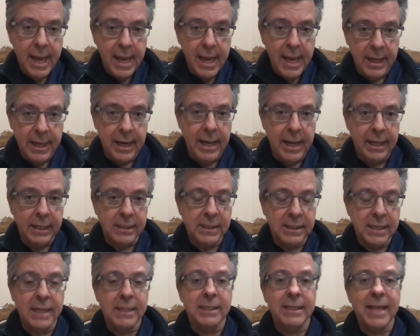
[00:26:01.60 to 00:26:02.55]
and then mm-hmm.
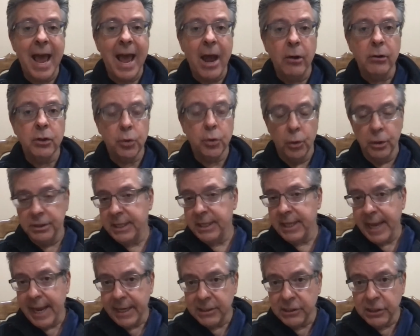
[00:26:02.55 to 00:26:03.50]
extends mm -hmm. out towards
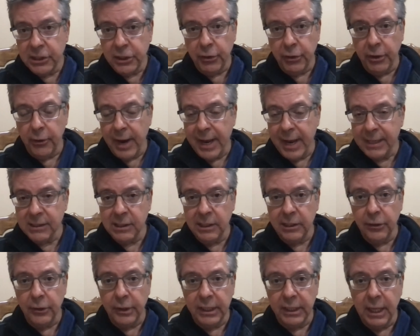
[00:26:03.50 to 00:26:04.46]
the anterior
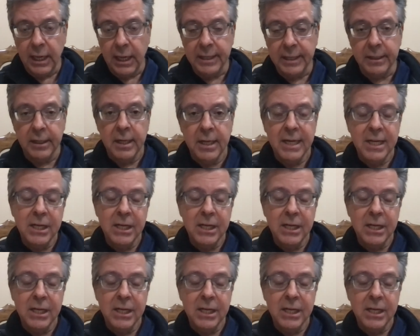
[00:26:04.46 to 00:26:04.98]
axillary line.